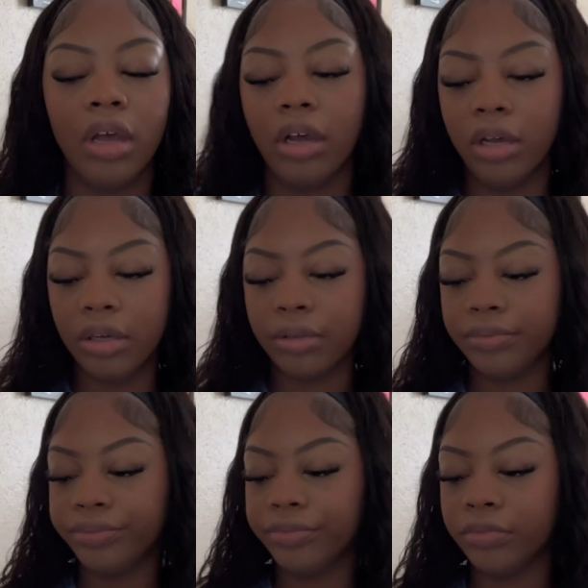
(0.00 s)

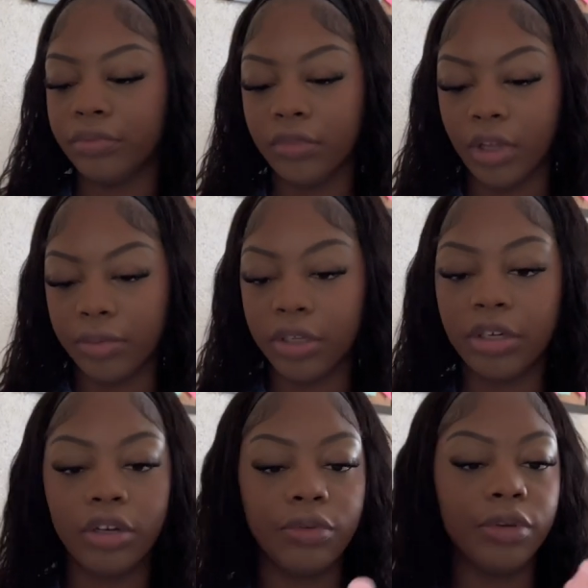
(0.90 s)
on. I'm going to
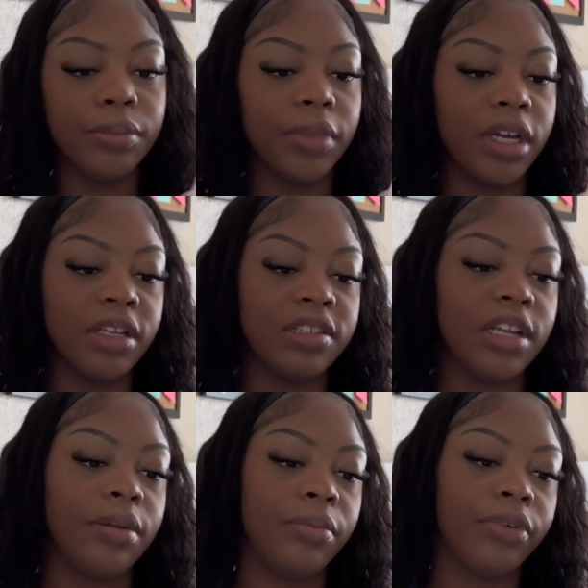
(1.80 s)
go with my
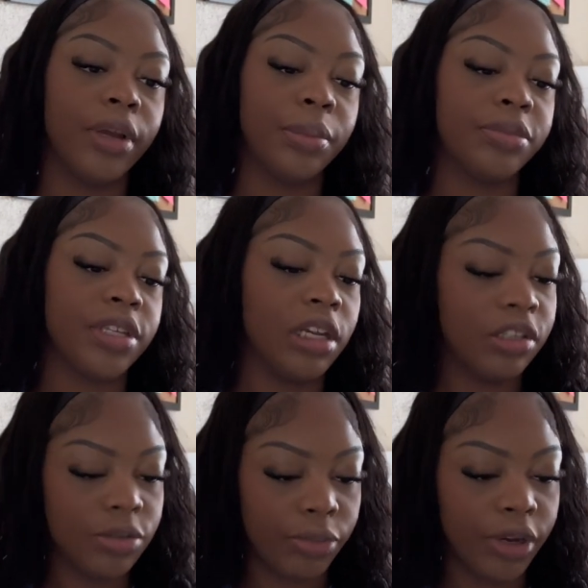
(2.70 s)
setting prep setting
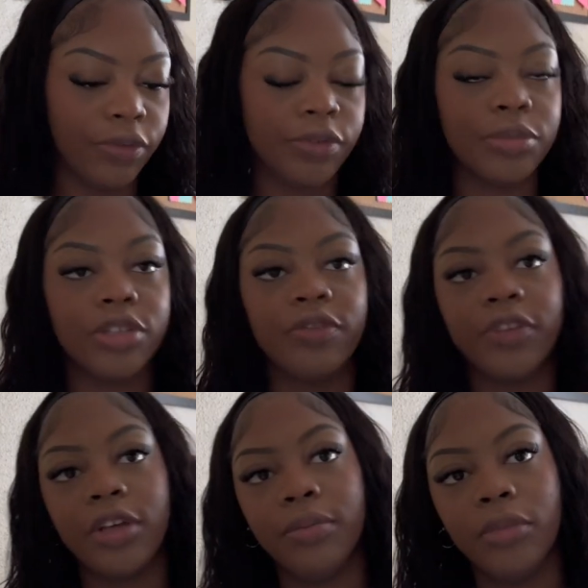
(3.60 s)
spray from
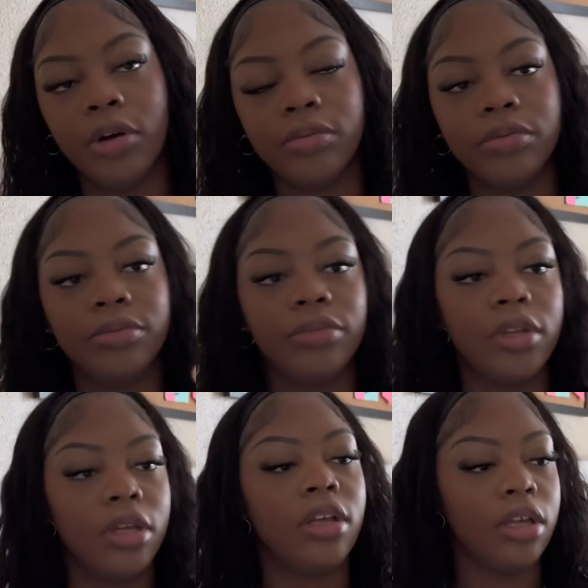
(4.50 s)
Sophia Marble.
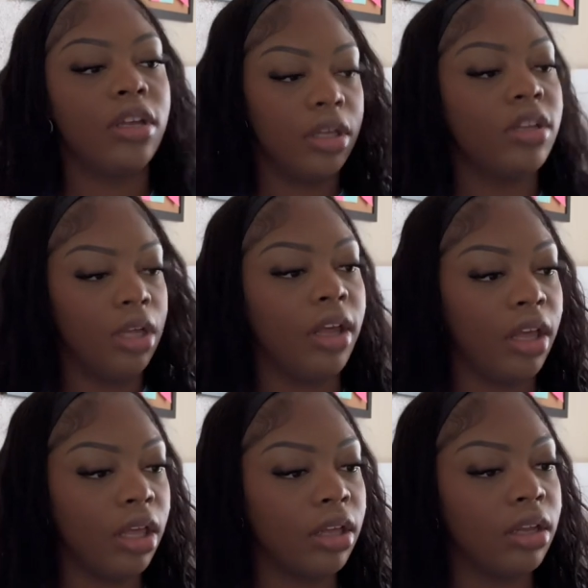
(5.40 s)

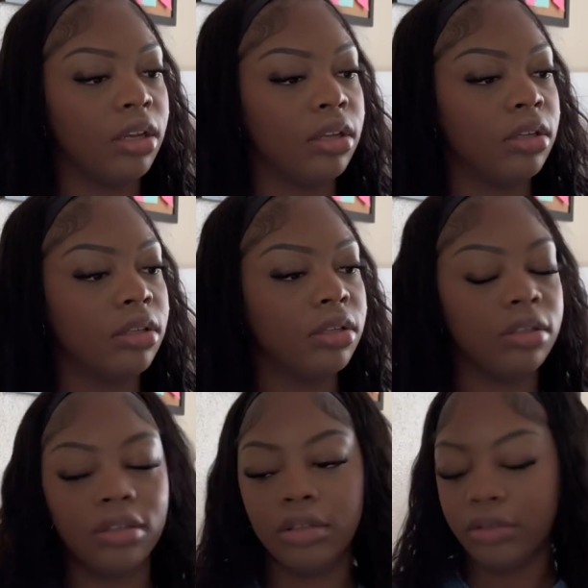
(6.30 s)
And,
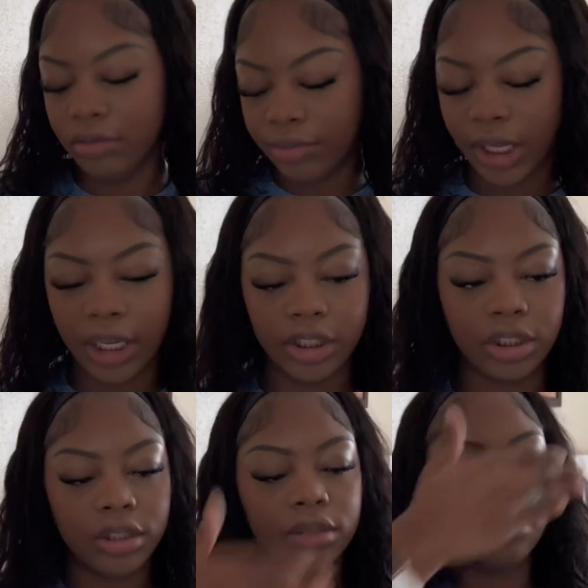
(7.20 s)
ooh, my
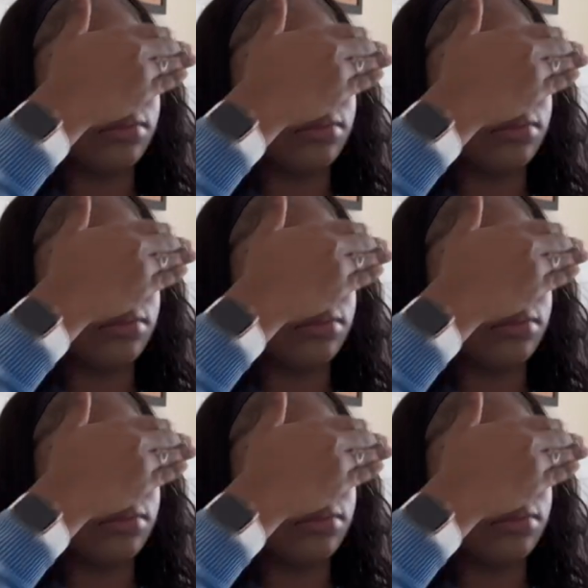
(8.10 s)
lashes.